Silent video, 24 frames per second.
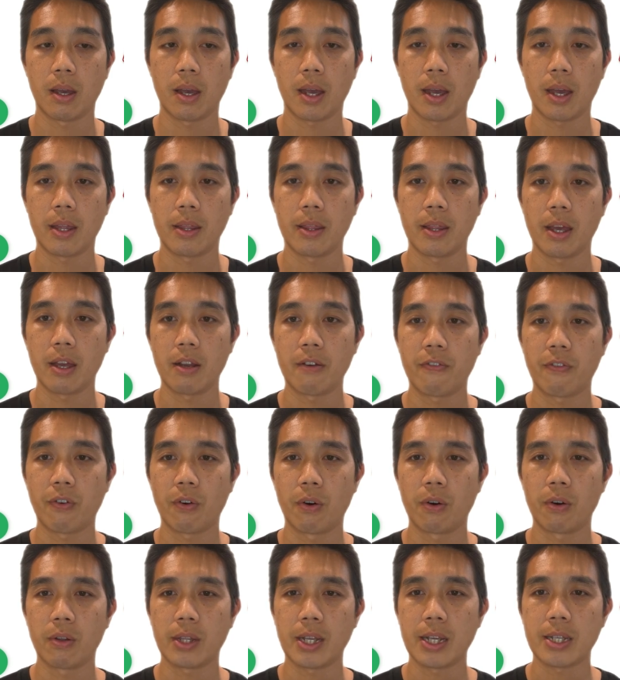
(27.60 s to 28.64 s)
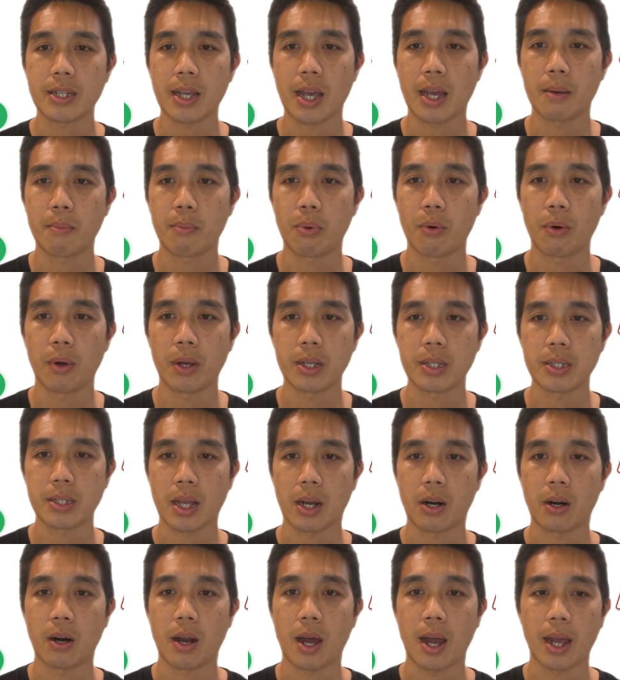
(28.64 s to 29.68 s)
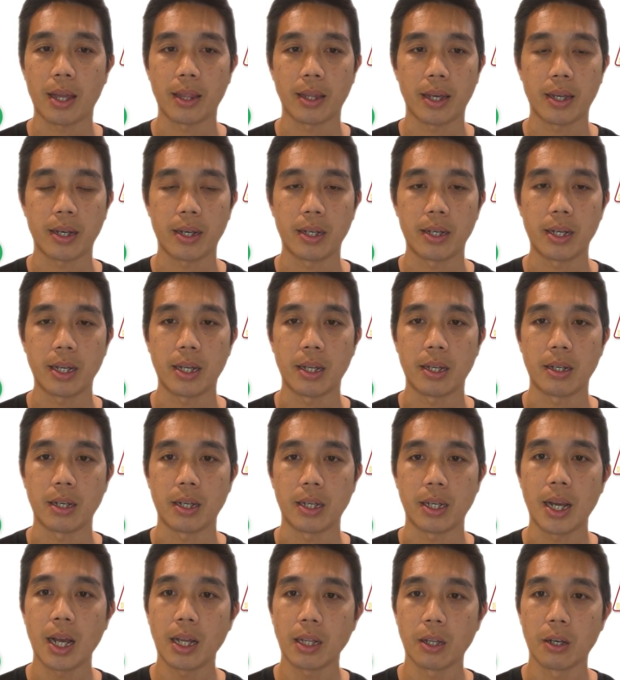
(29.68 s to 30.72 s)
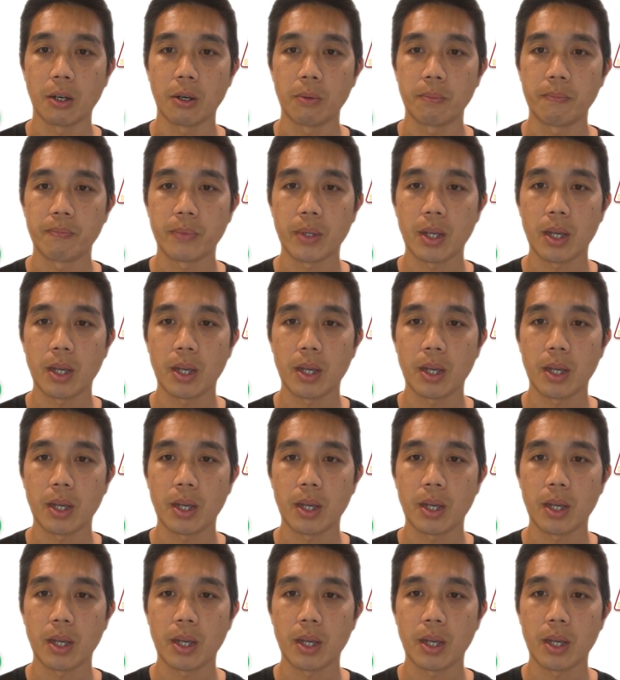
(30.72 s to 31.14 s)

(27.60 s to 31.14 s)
And then for these endpoints that are highlighted in yellow,